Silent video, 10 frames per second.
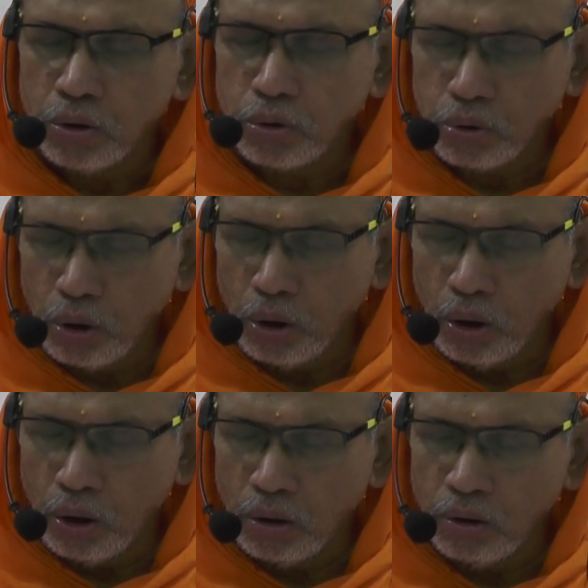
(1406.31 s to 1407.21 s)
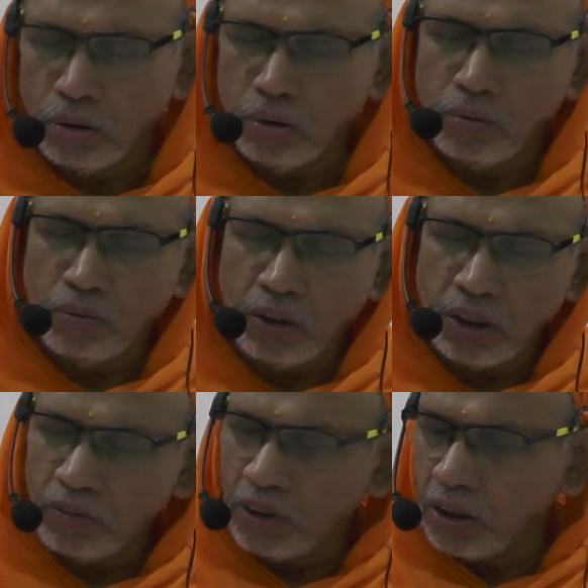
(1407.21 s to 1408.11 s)
So
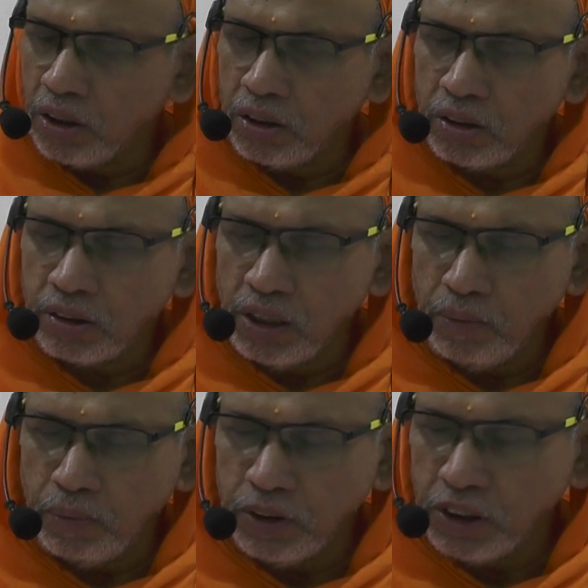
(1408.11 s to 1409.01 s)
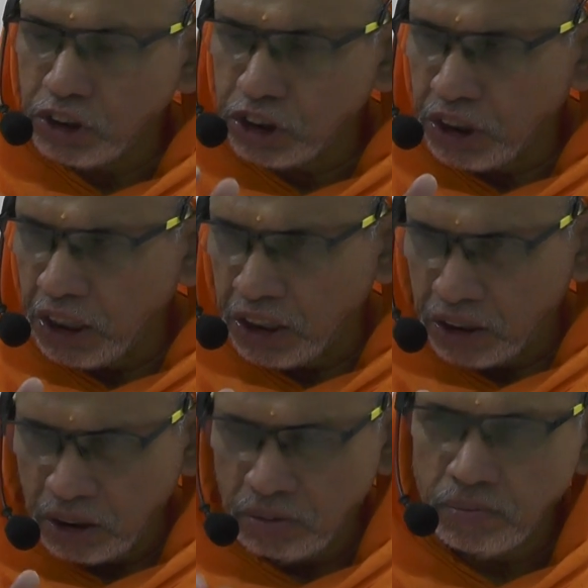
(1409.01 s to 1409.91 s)
whatever, sleep is a
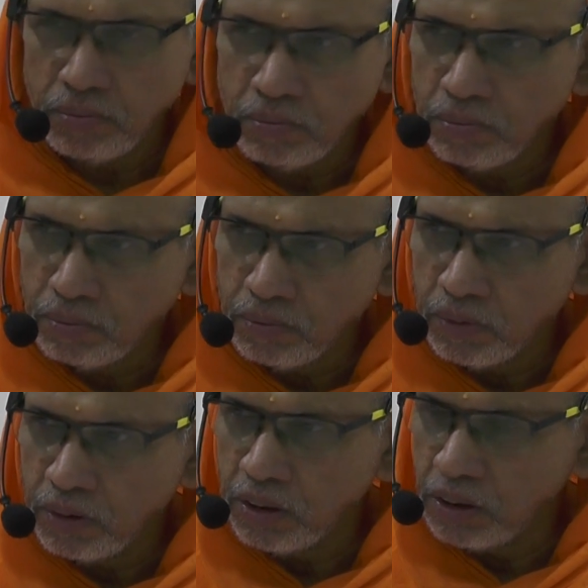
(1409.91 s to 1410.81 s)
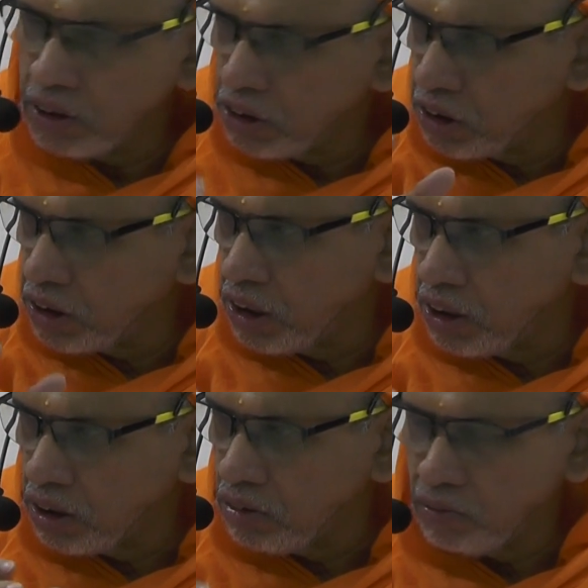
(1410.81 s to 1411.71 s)
state. It is a
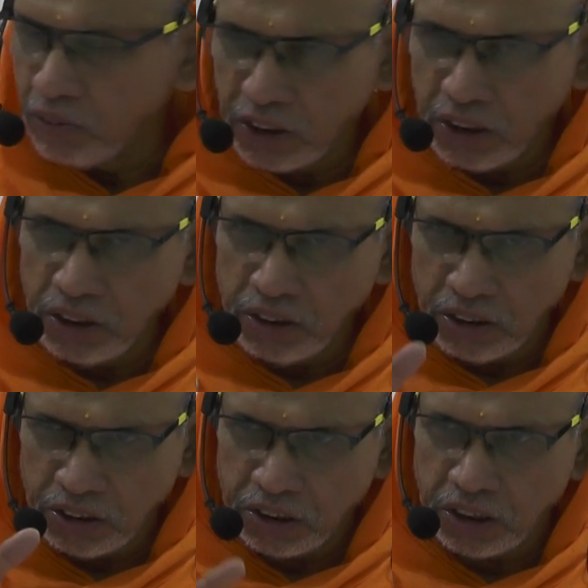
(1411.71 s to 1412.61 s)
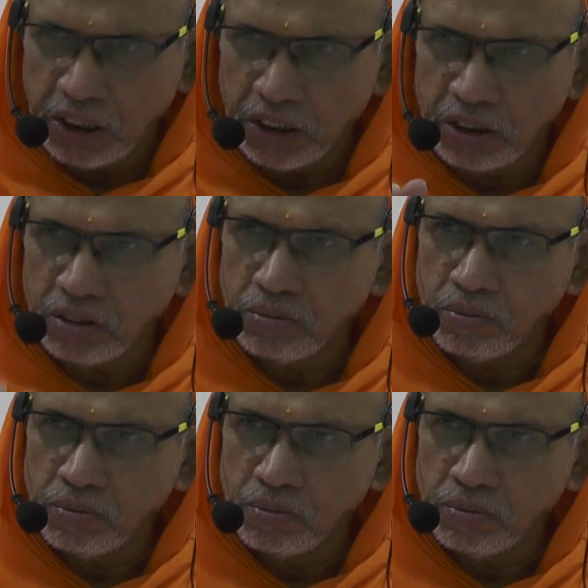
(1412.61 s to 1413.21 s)
state. Waking is a state.